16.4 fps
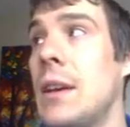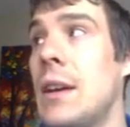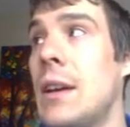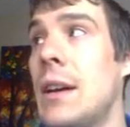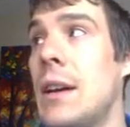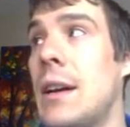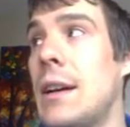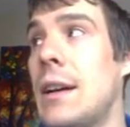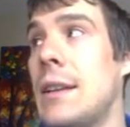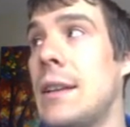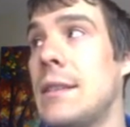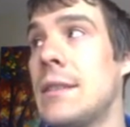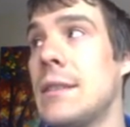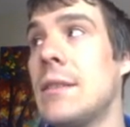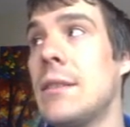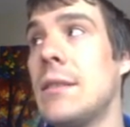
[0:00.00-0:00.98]

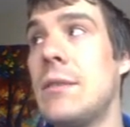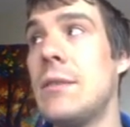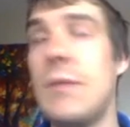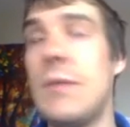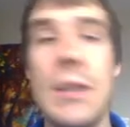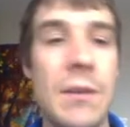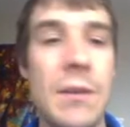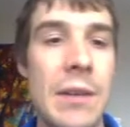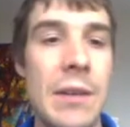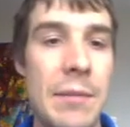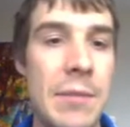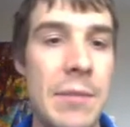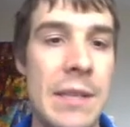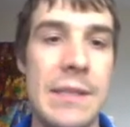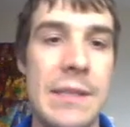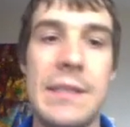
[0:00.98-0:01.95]
This is called deuterium
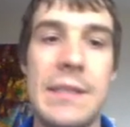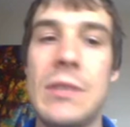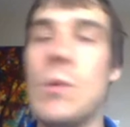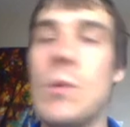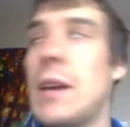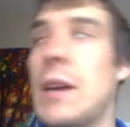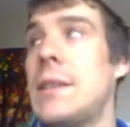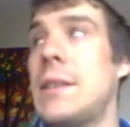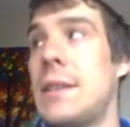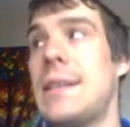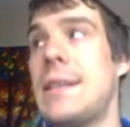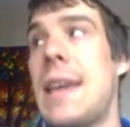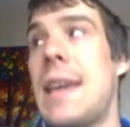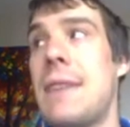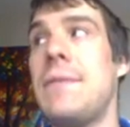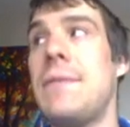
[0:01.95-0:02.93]
because it's twice as
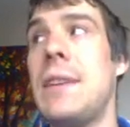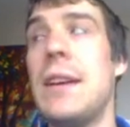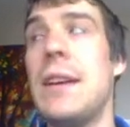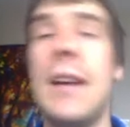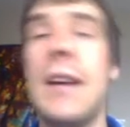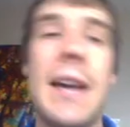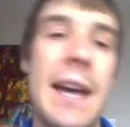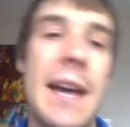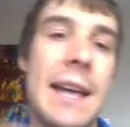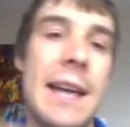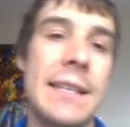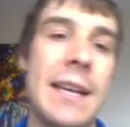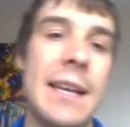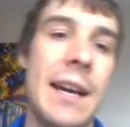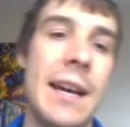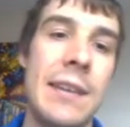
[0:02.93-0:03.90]
heavy as
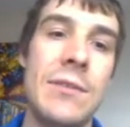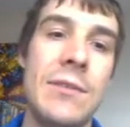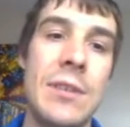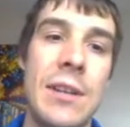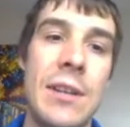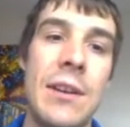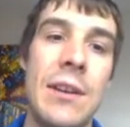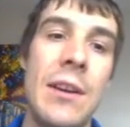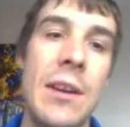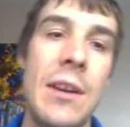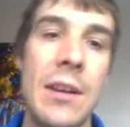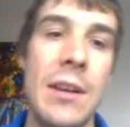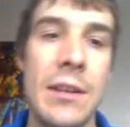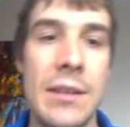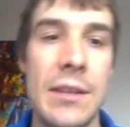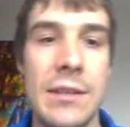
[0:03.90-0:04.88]
hydrogen.
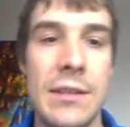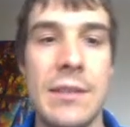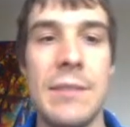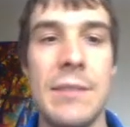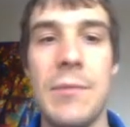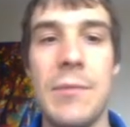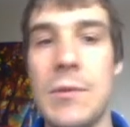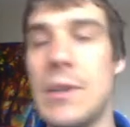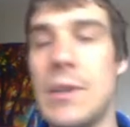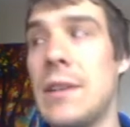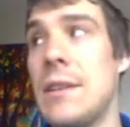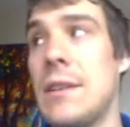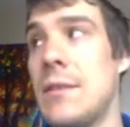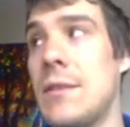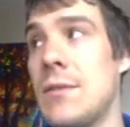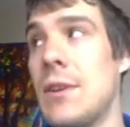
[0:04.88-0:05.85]
Because there's a proton
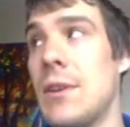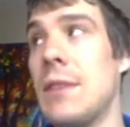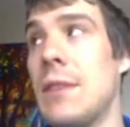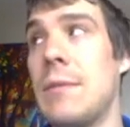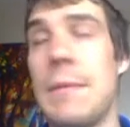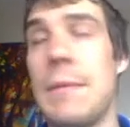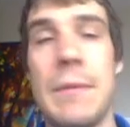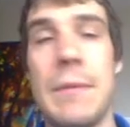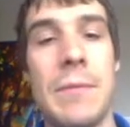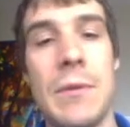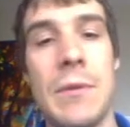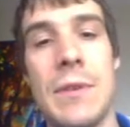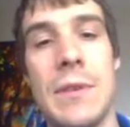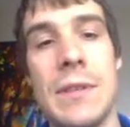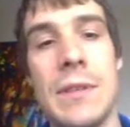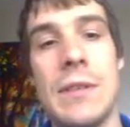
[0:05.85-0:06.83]
and a neutron. Remember,
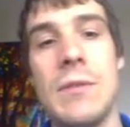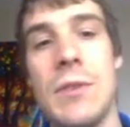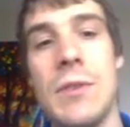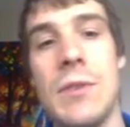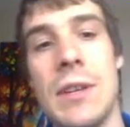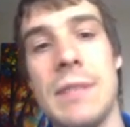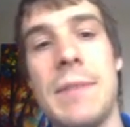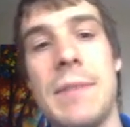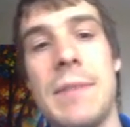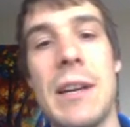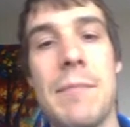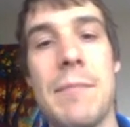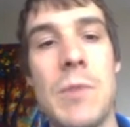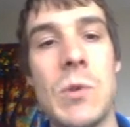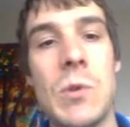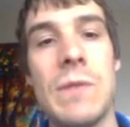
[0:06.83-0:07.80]
protons and neutrons make
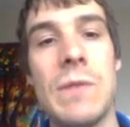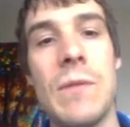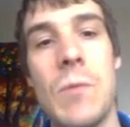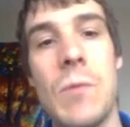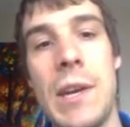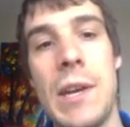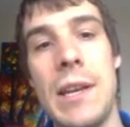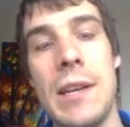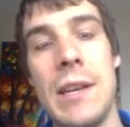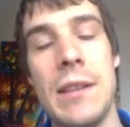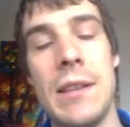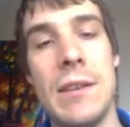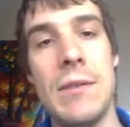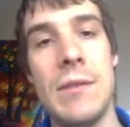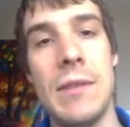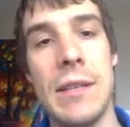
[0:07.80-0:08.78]
up most of the weight in the
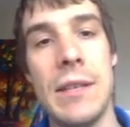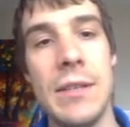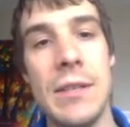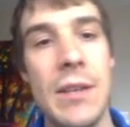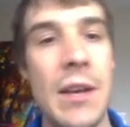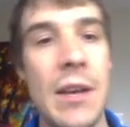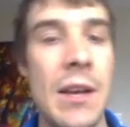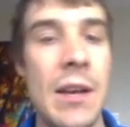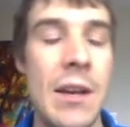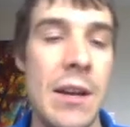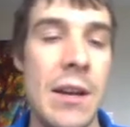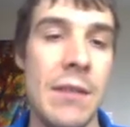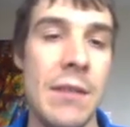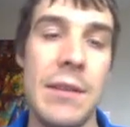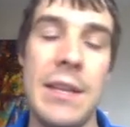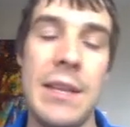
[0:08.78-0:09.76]
nucleus,
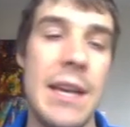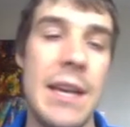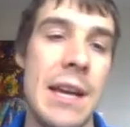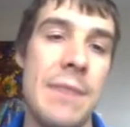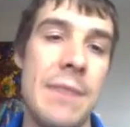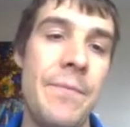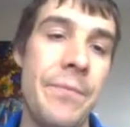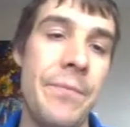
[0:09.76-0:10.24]
or in the atom.